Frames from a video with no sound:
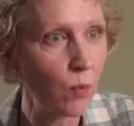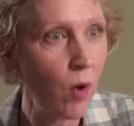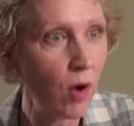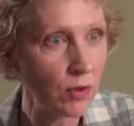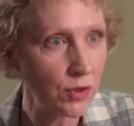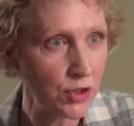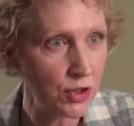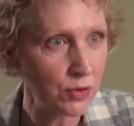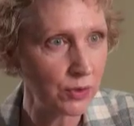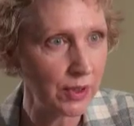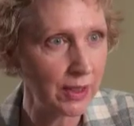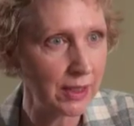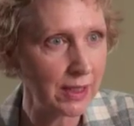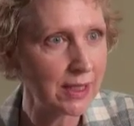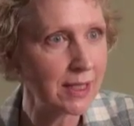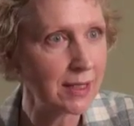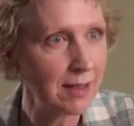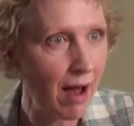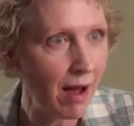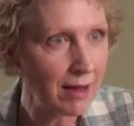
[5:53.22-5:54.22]
Wall Street.
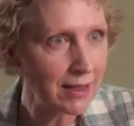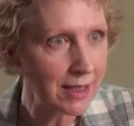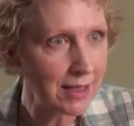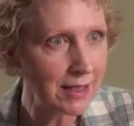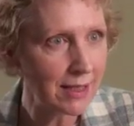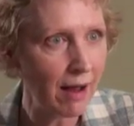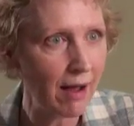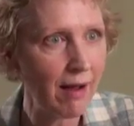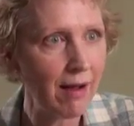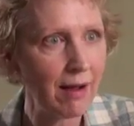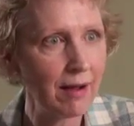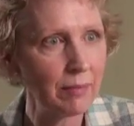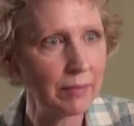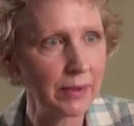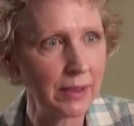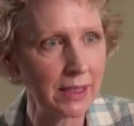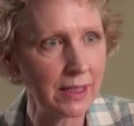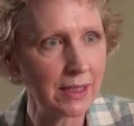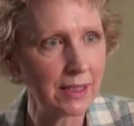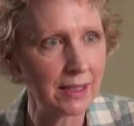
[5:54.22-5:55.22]
It's nonstop.
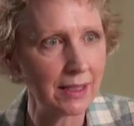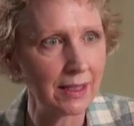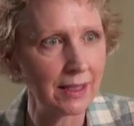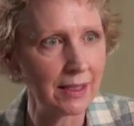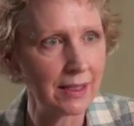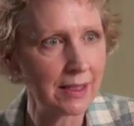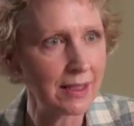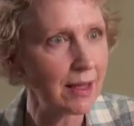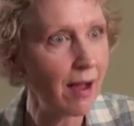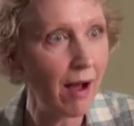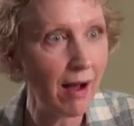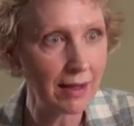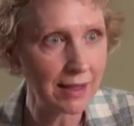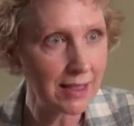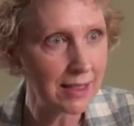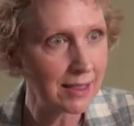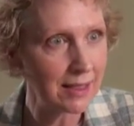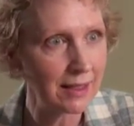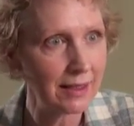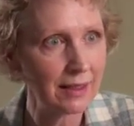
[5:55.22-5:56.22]
It's
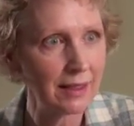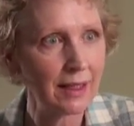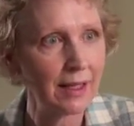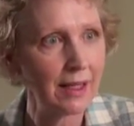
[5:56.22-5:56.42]
constant.